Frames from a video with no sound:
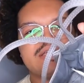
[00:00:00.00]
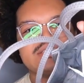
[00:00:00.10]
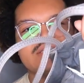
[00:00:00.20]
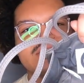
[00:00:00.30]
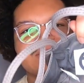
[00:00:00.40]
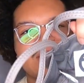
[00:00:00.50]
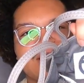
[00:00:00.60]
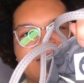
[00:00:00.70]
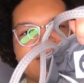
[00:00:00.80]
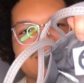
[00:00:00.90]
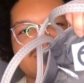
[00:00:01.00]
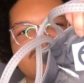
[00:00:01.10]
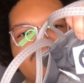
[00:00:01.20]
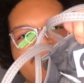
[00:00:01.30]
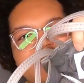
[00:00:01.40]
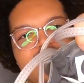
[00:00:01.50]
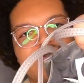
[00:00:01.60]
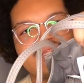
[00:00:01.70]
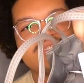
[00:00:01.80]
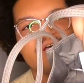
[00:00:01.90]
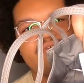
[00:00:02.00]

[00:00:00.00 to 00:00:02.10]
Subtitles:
That's the inside. It's gray. Got the